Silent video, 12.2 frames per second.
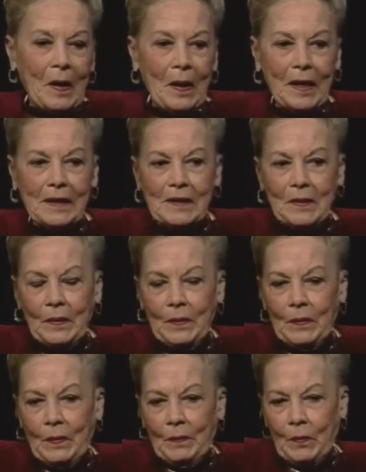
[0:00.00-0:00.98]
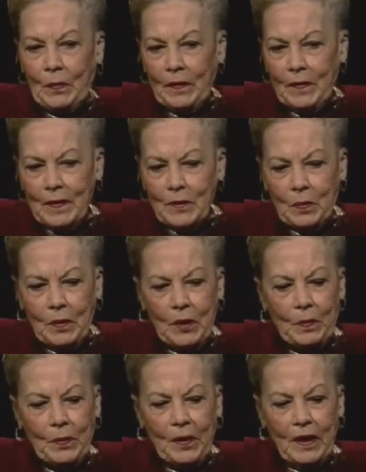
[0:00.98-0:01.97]
And so, what these
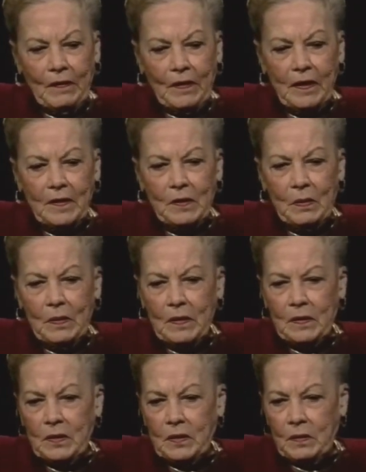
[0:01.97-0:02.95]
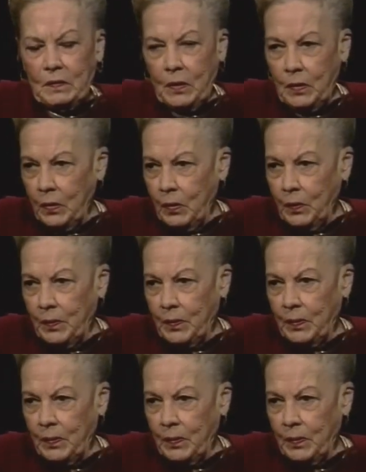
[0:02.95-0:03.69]
people have, it is a message of hope,